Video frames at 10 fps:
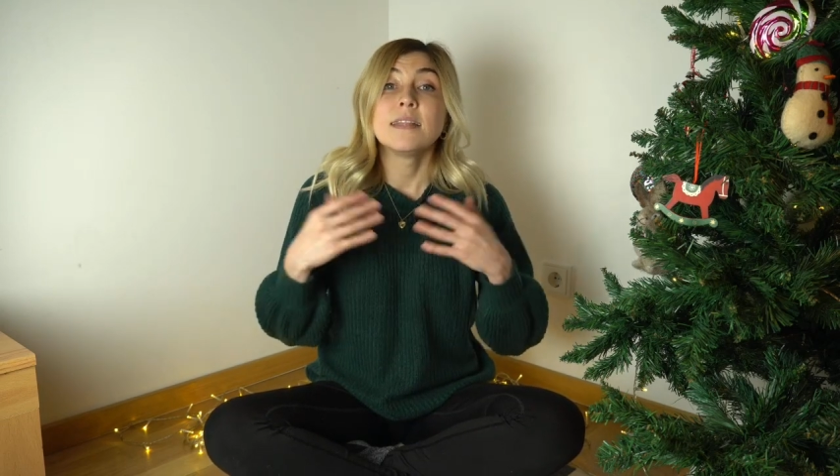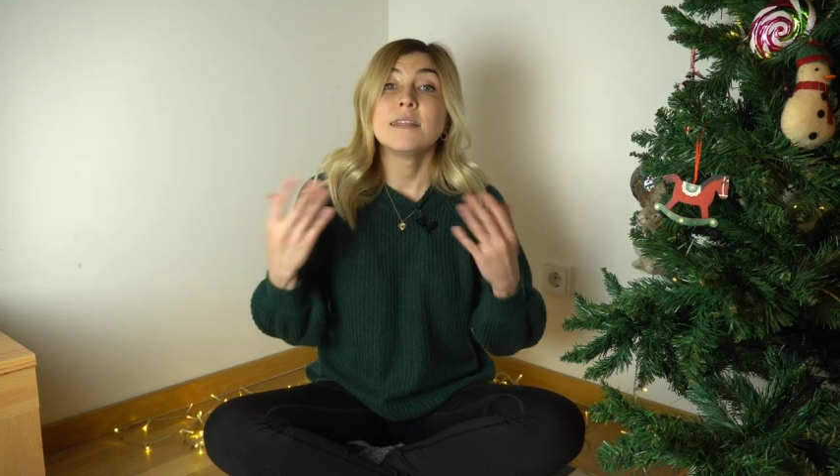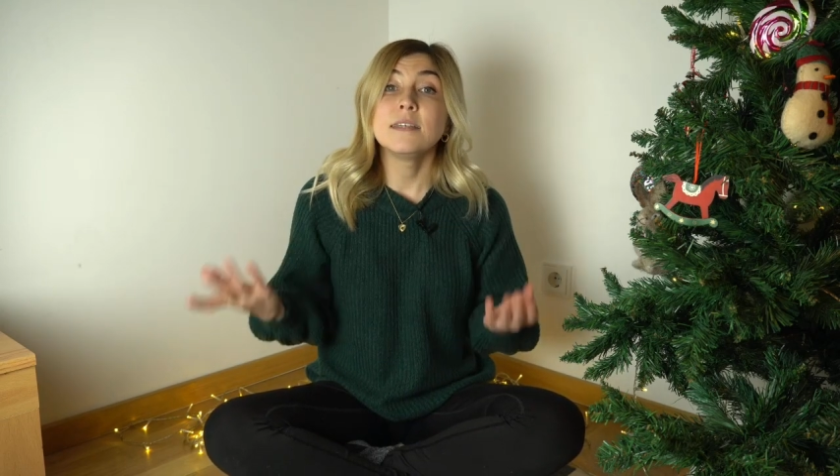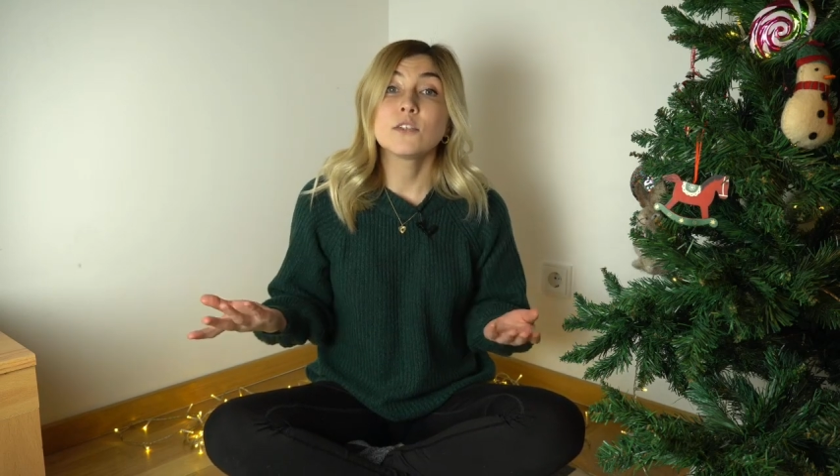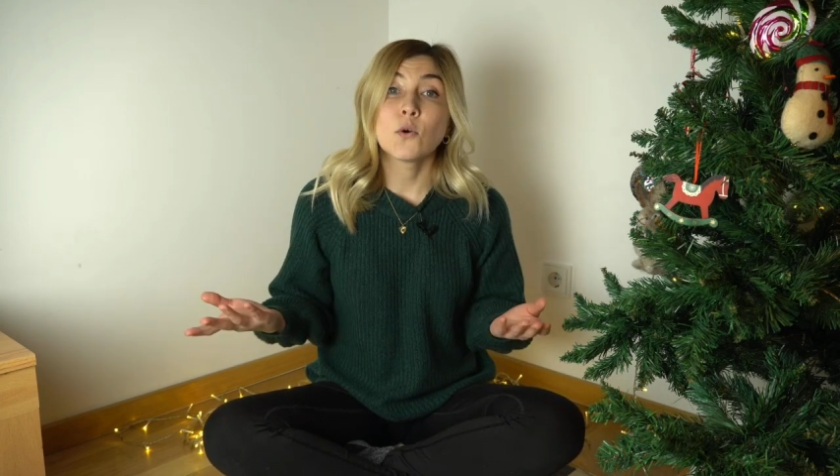
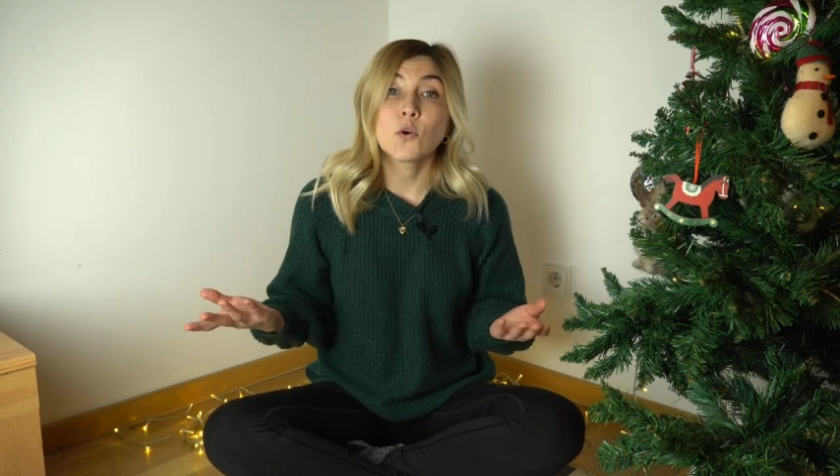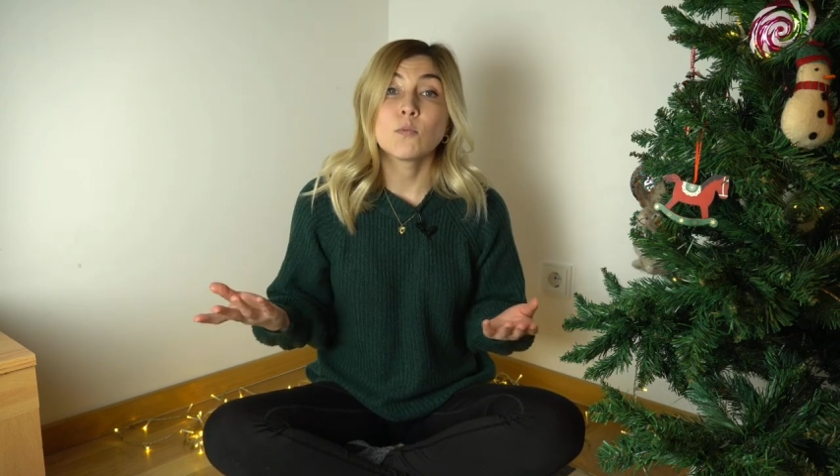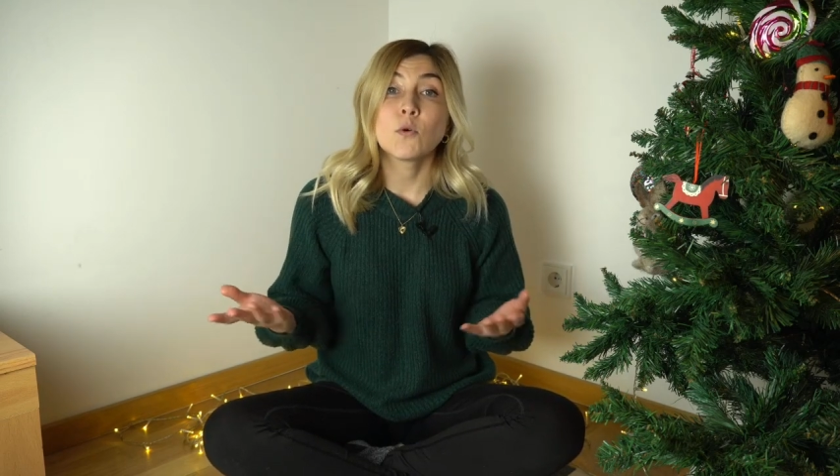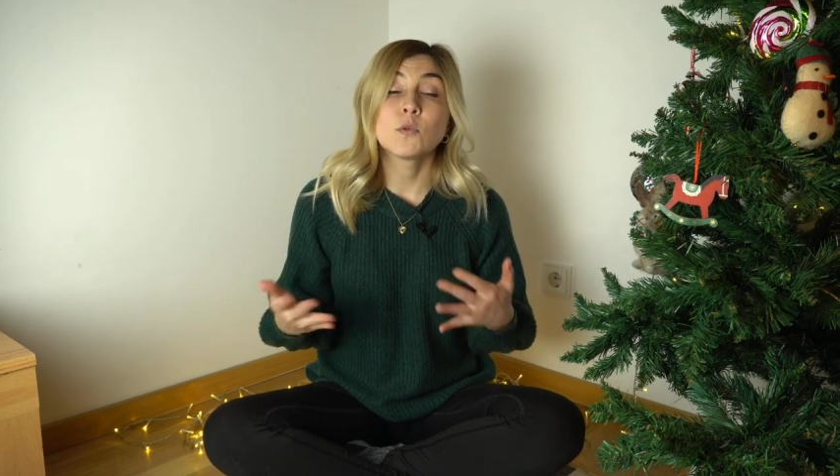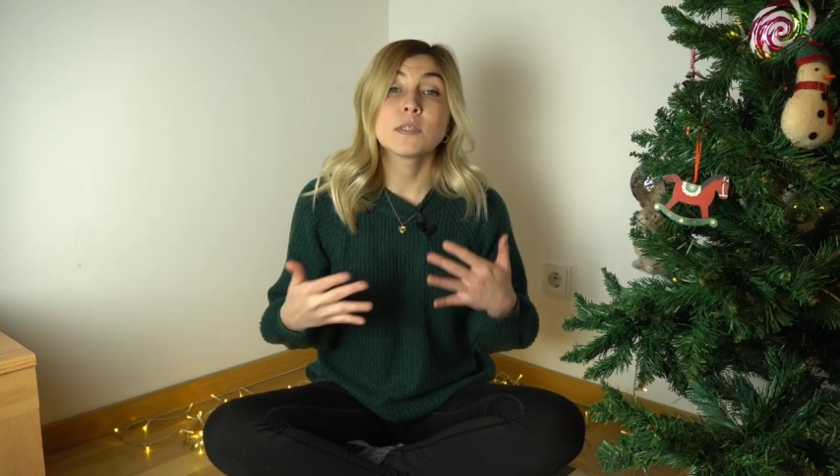These
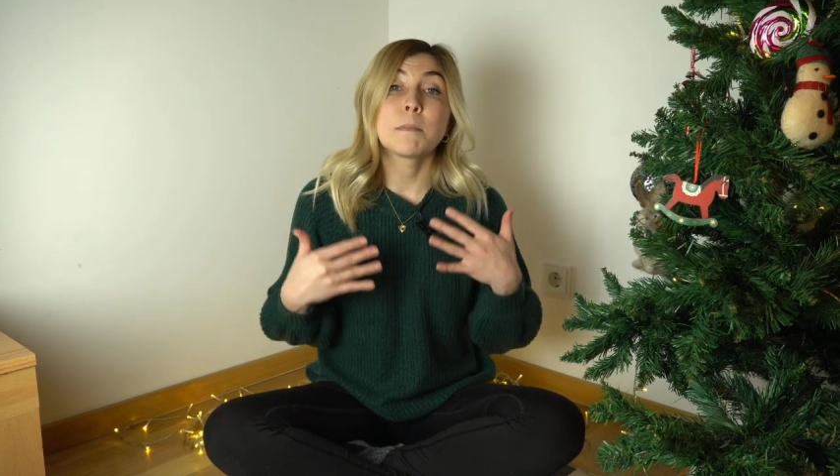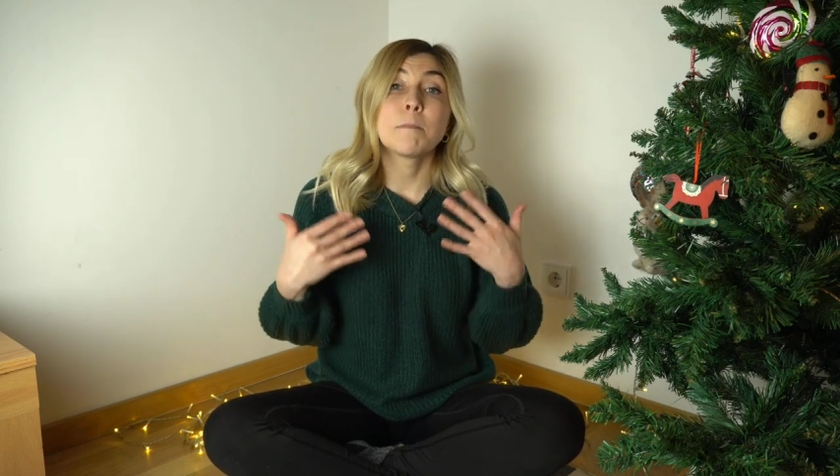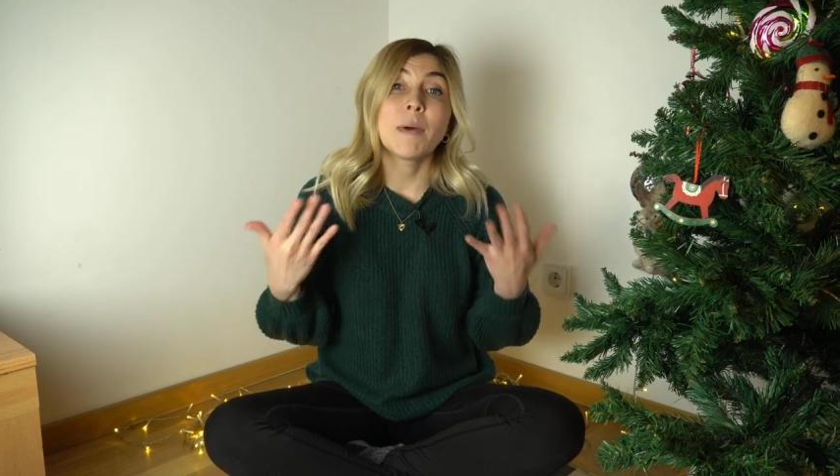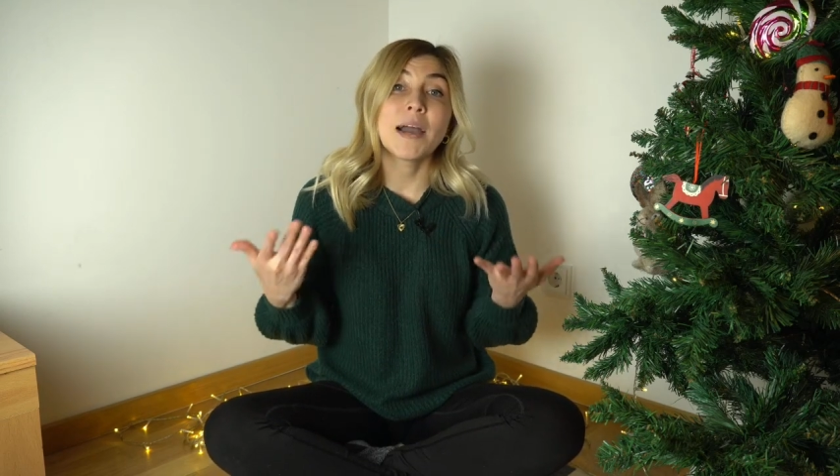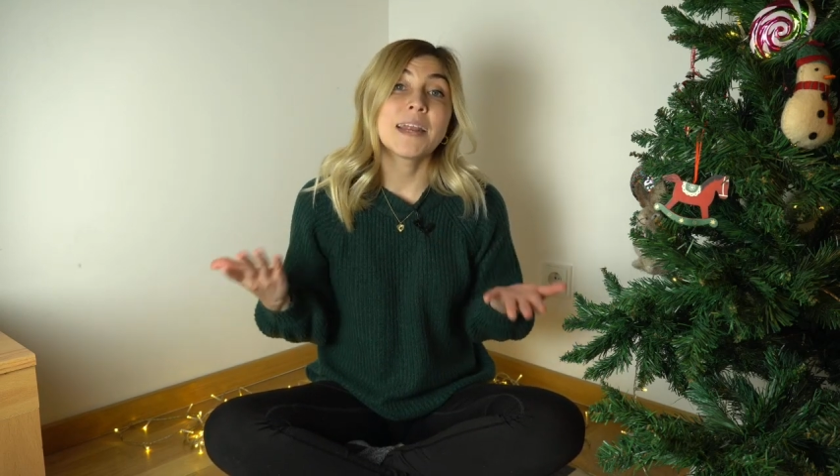hormones
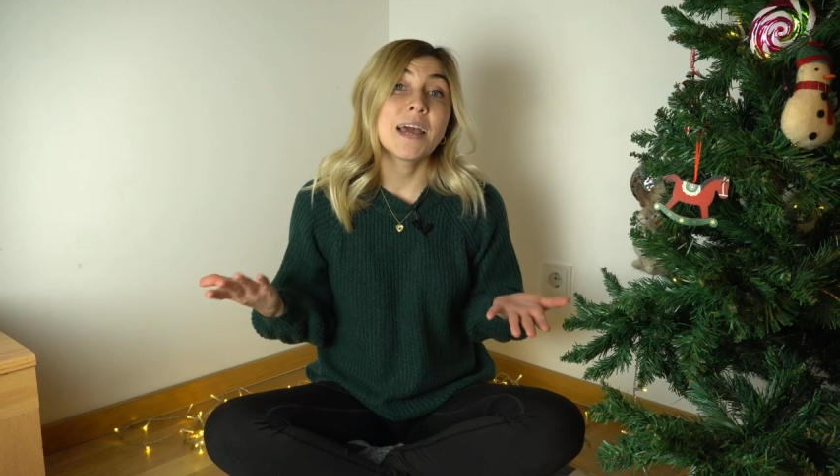might